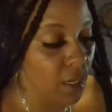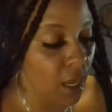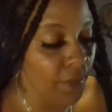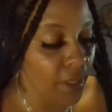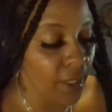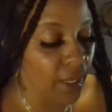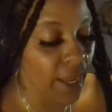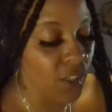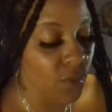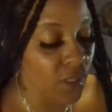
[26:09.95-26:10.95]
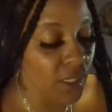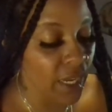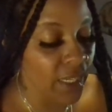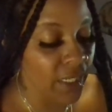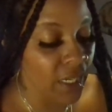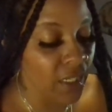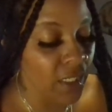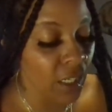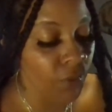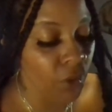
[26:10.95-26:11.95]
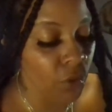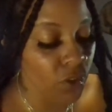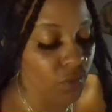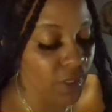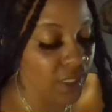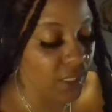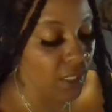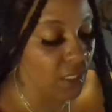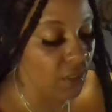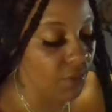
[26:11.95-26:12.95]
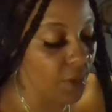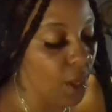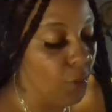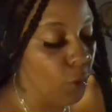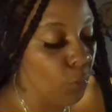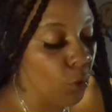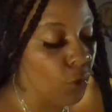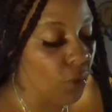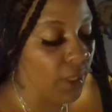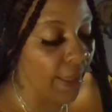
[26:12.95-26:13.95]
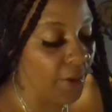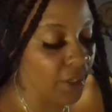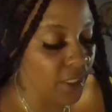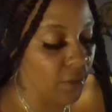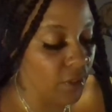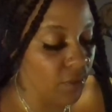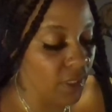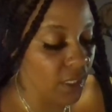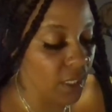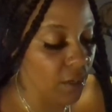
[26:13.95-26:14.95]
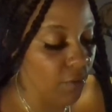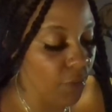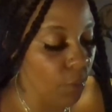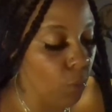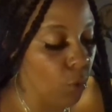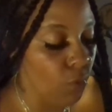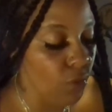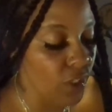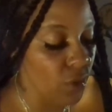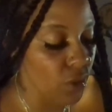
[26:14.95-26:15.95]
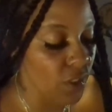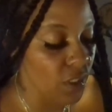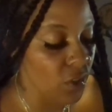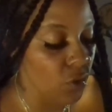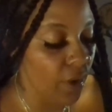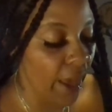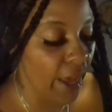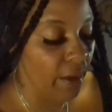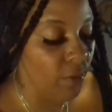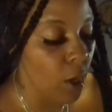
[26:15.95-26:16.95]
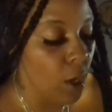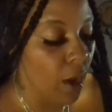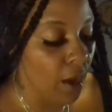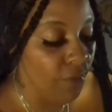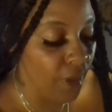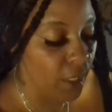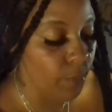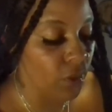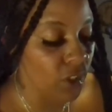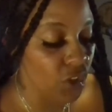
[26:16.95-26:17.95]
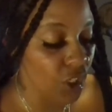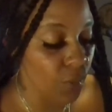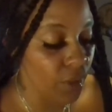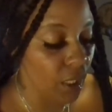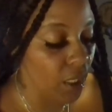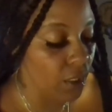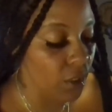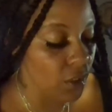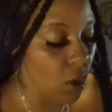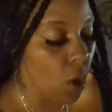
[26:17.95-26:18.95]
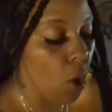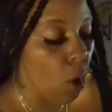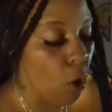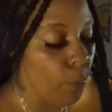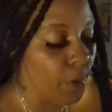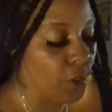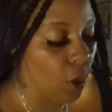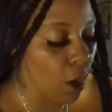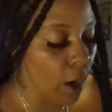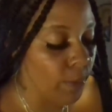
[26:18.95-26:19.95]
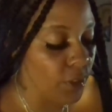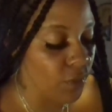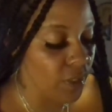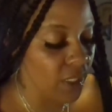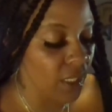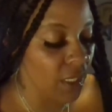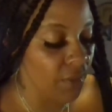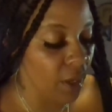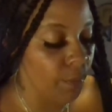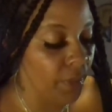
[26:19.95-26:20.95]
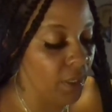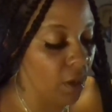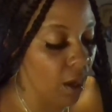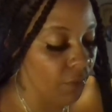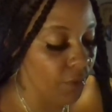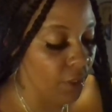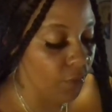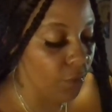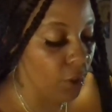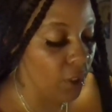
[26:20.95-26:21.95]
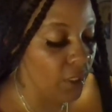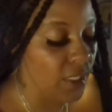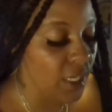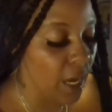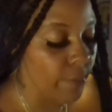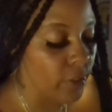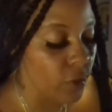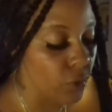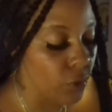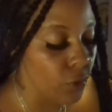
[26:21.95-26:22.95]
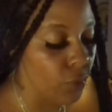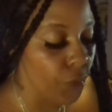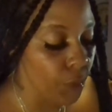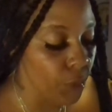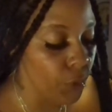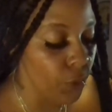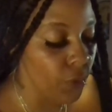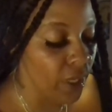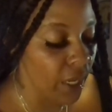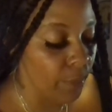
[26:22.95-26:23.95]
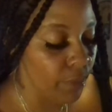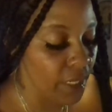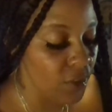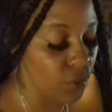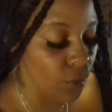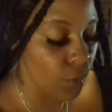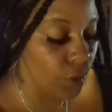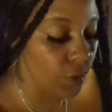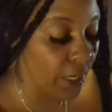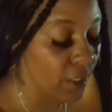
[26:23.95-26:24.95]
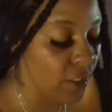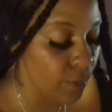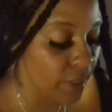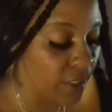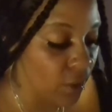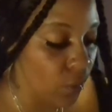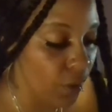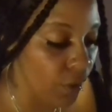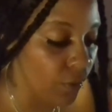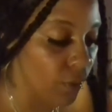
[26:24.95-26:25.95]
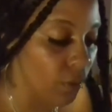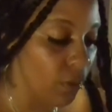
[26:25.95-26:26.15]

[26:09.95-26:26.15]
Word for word: And then the last one says, it is safe for you to receive. The more you allow yourself to receive, the more resources you have available to share with others. Open your arms to receive and be confident, for good is coming to you through you and bless the world and to bless the world.